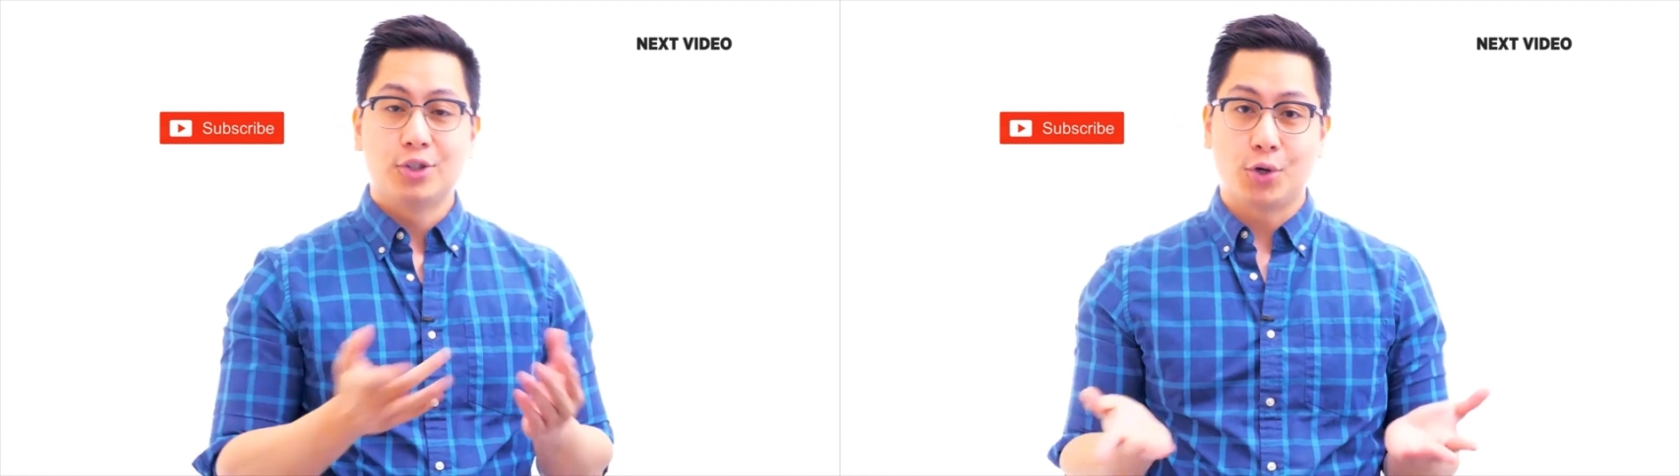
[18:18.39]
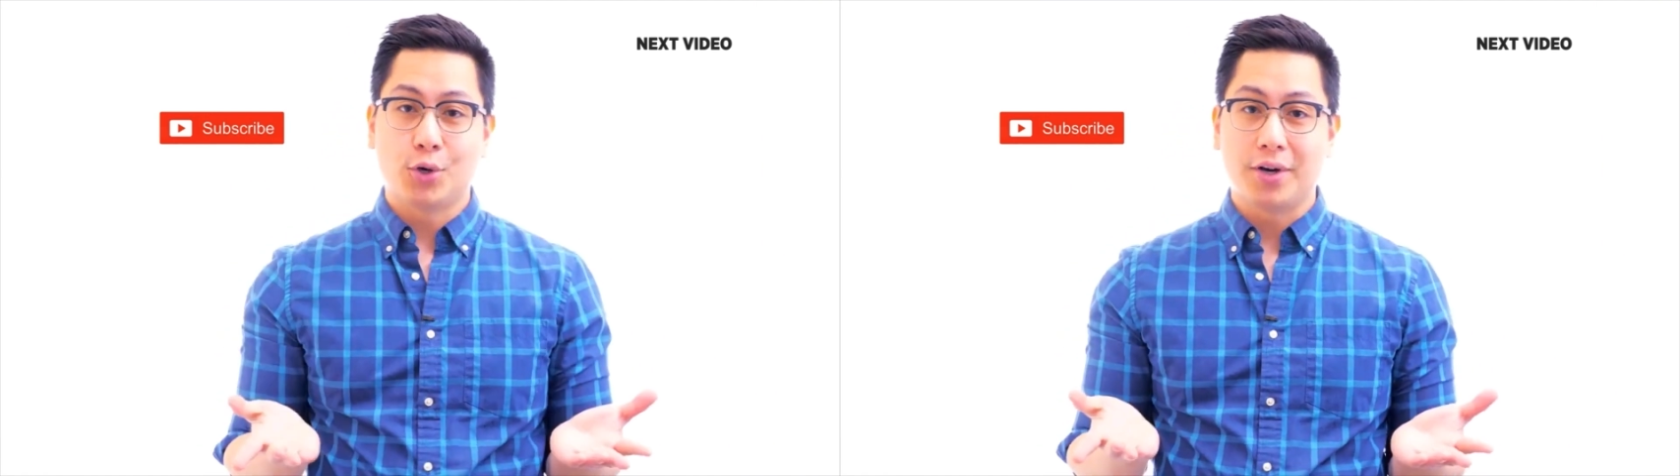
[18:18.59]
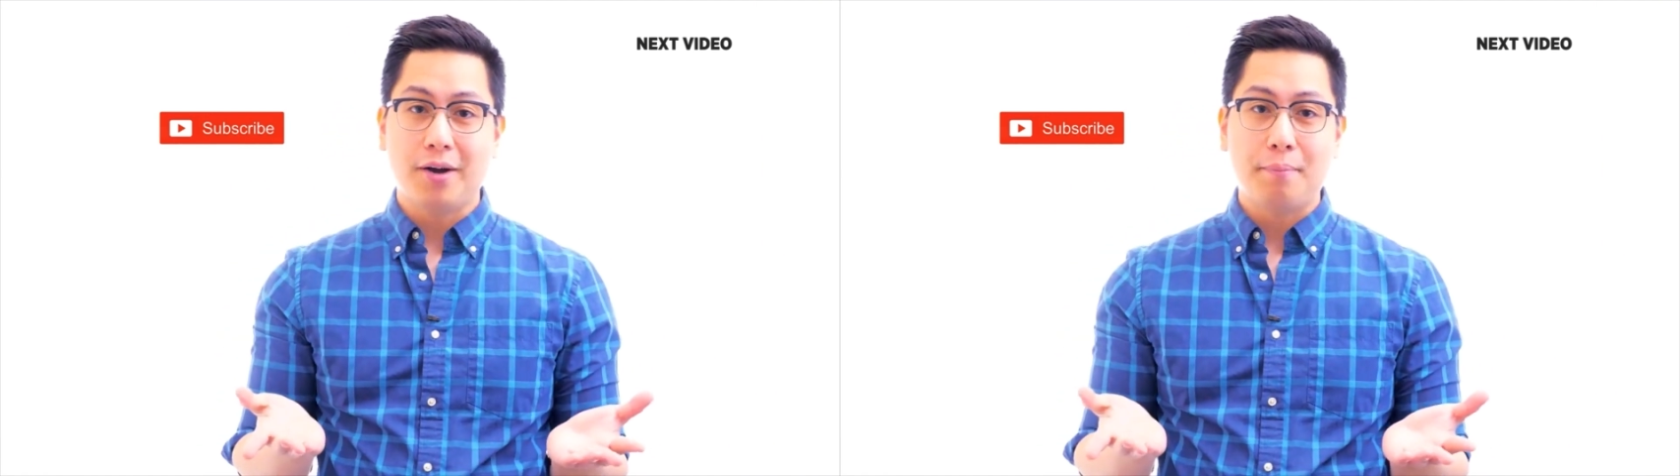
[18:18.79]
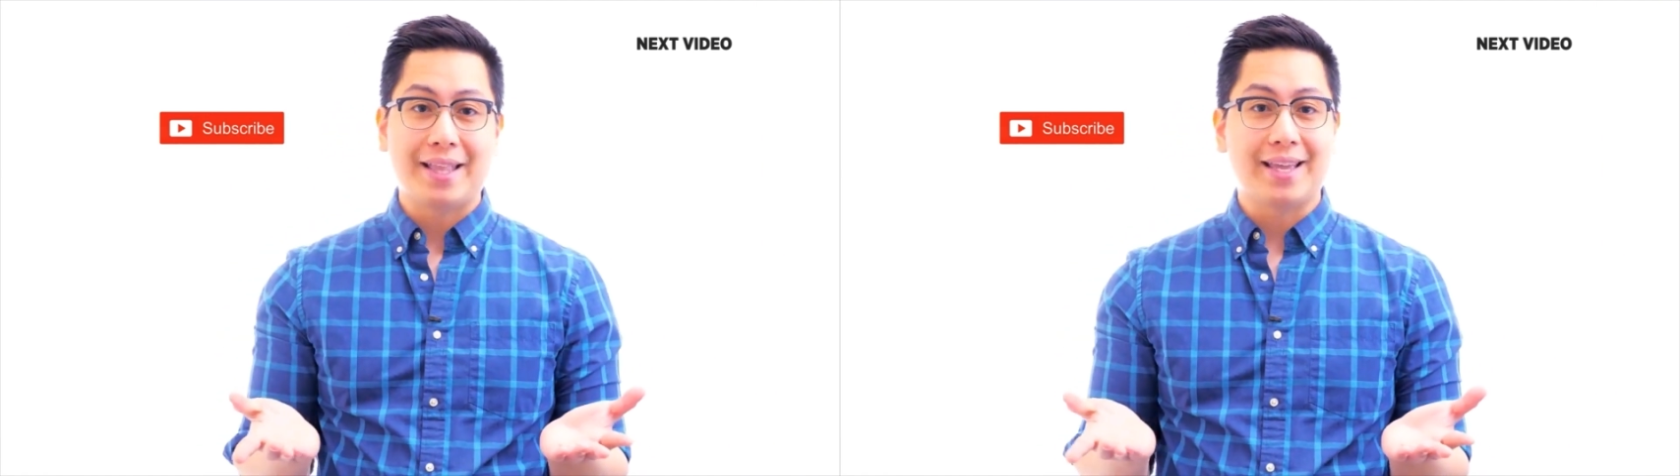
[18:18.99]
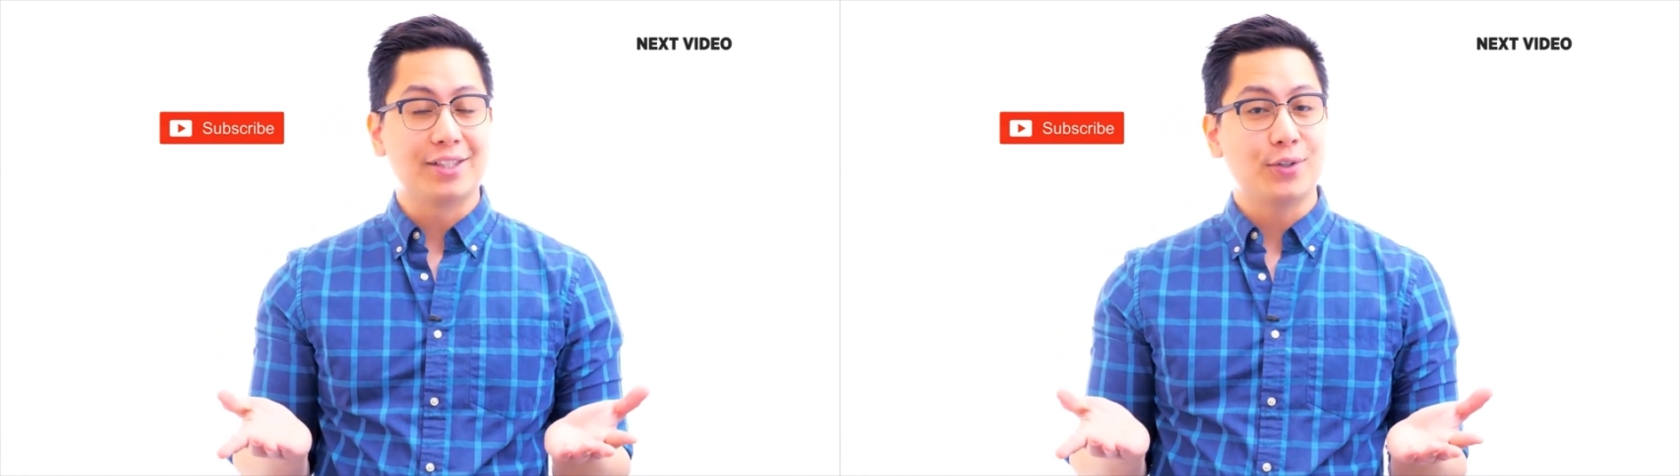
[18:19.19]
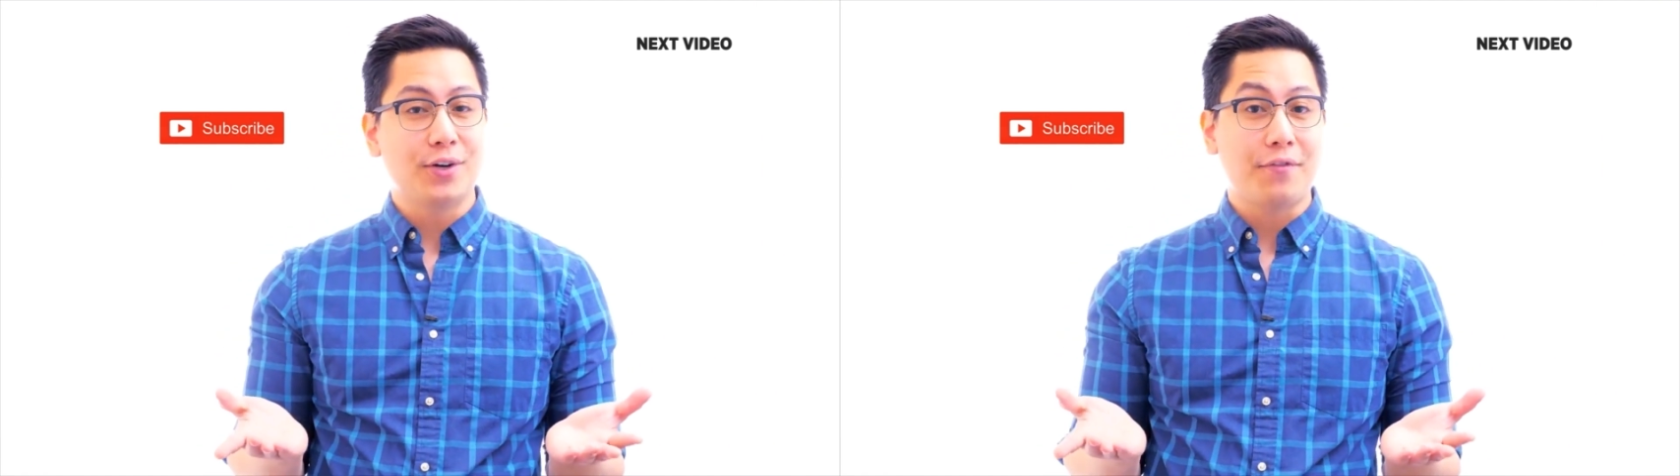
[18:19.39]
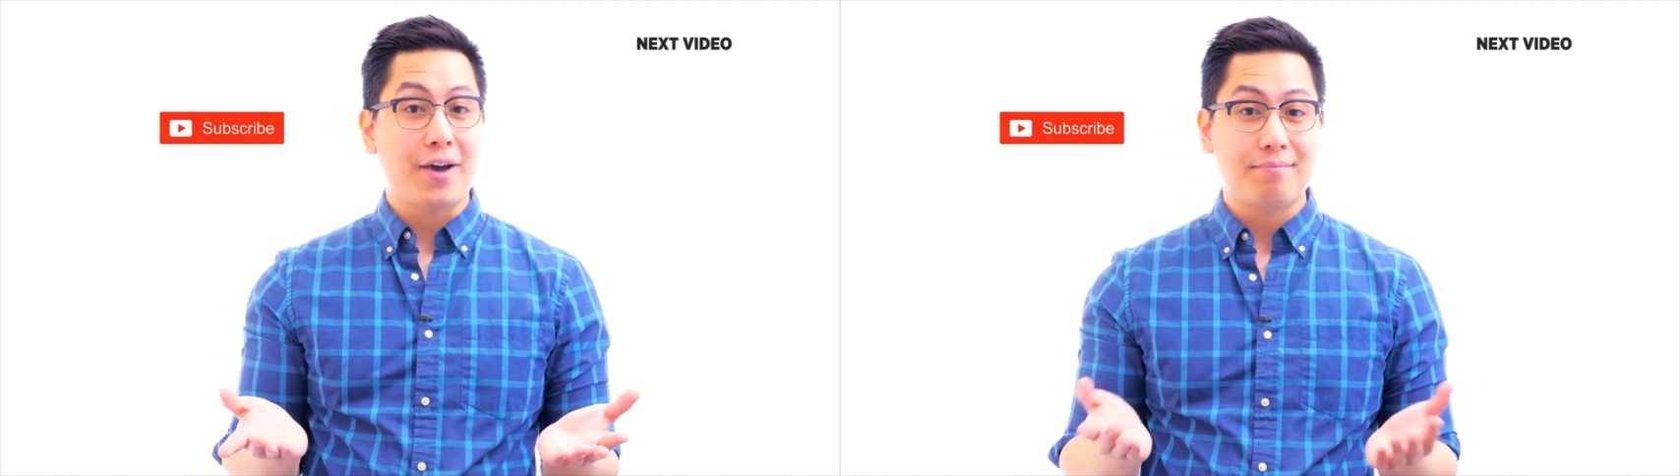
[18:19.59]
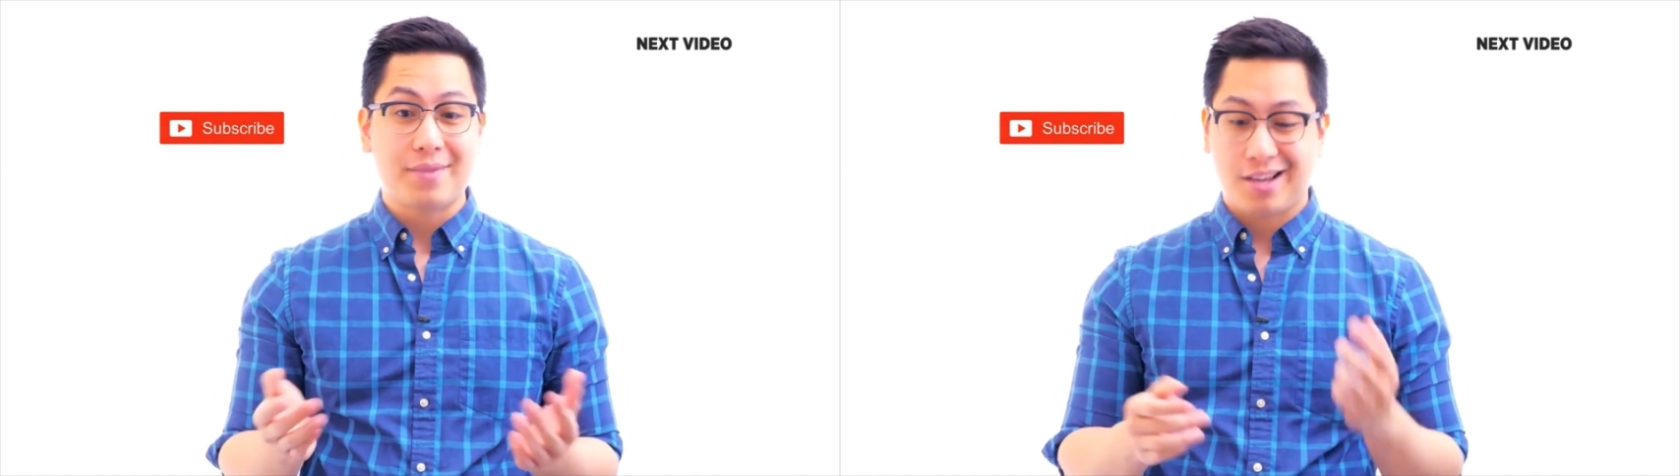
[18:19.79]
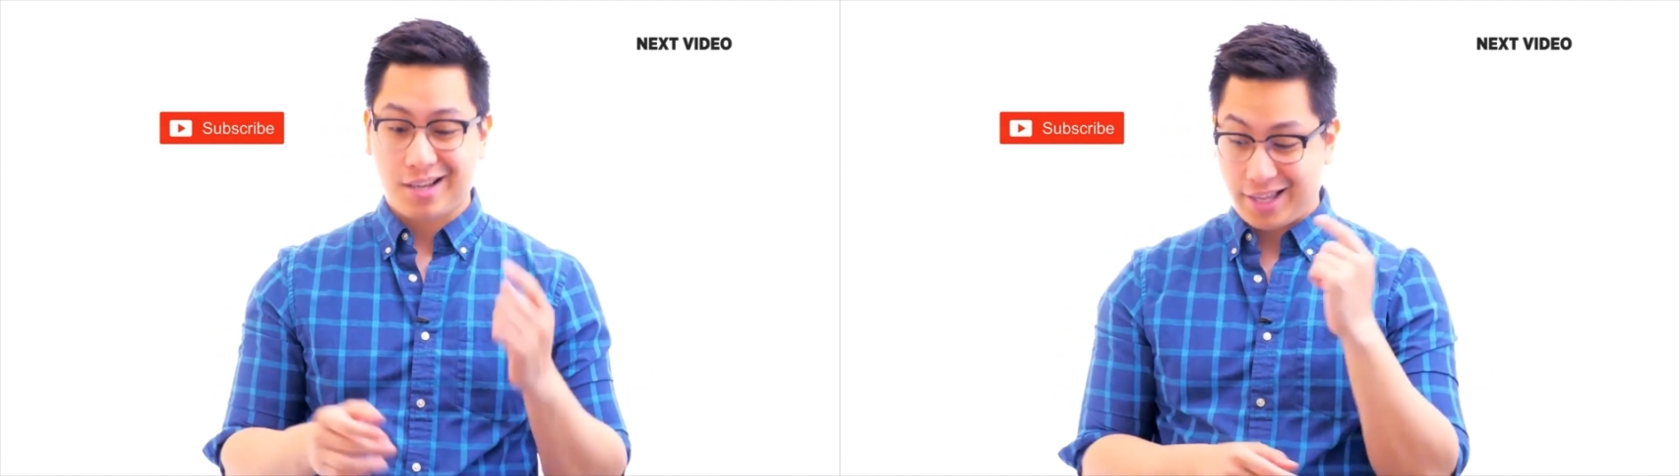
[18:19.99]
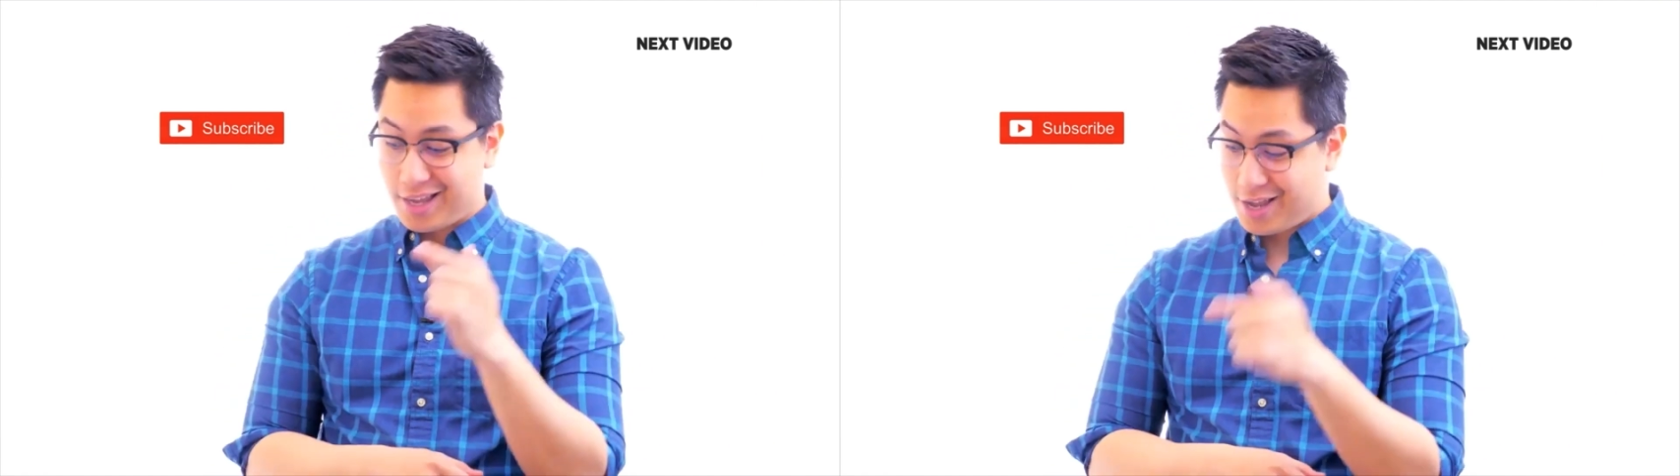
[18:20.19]
To nerd up and get certified,
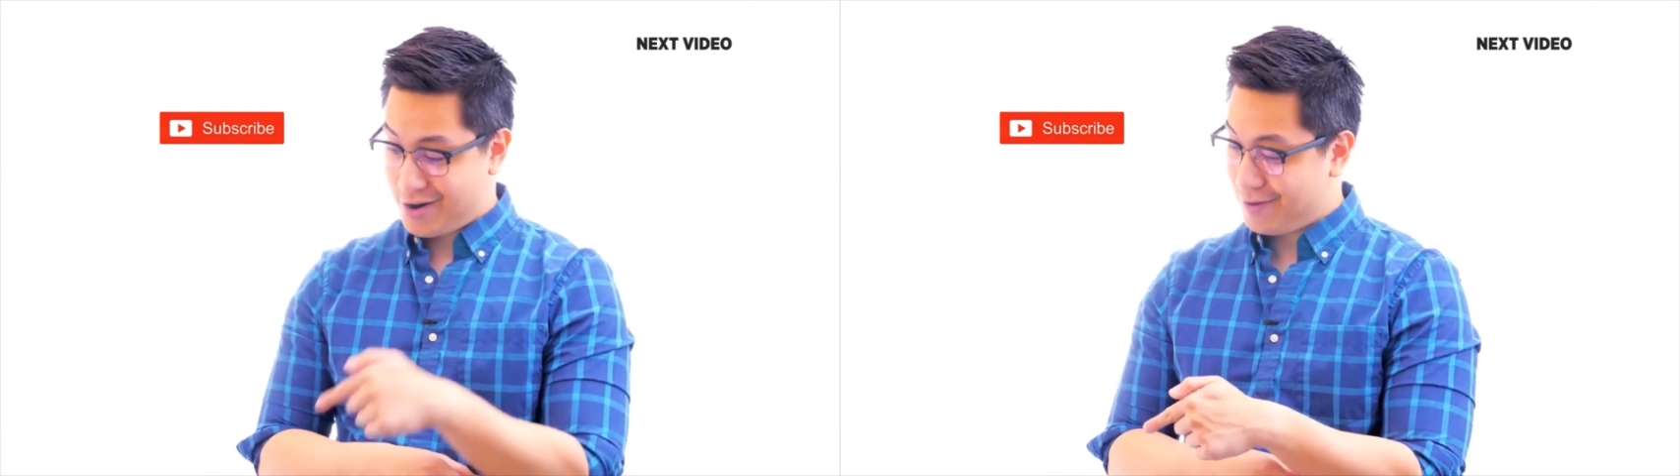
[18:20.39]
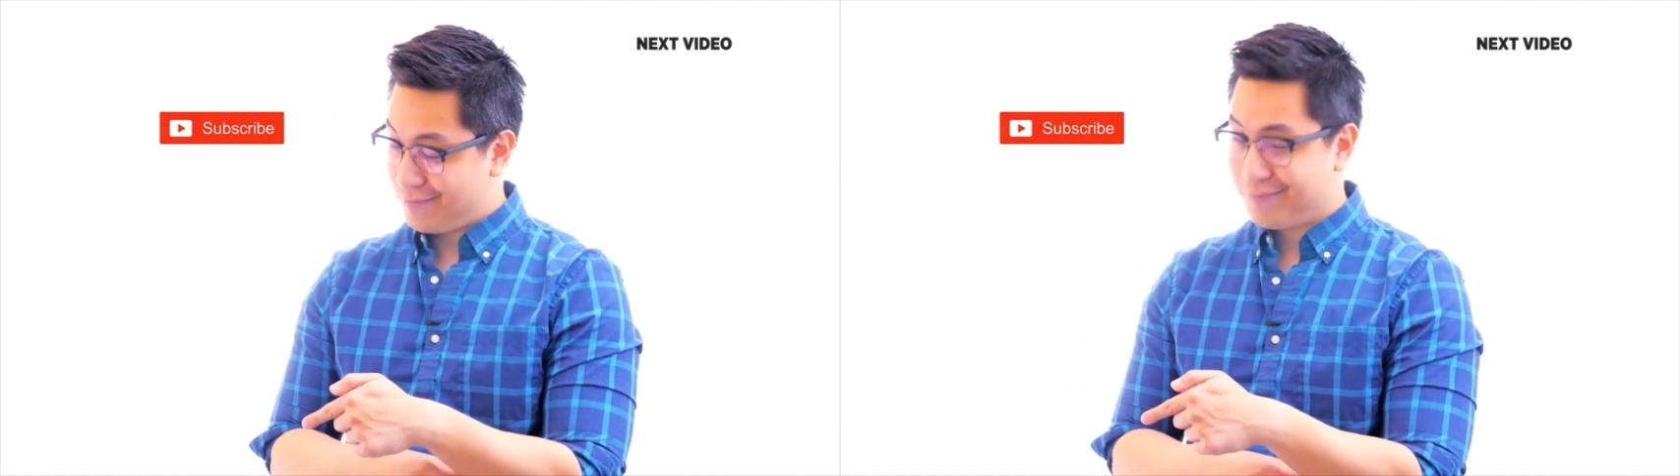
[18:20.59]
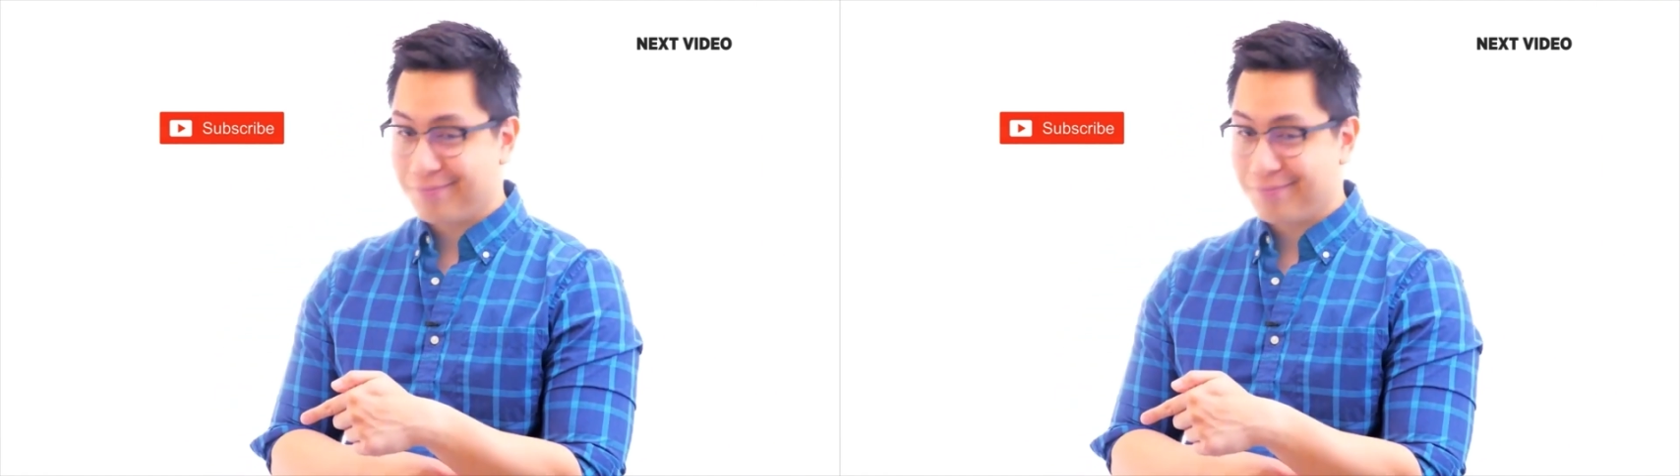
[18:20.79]
click here.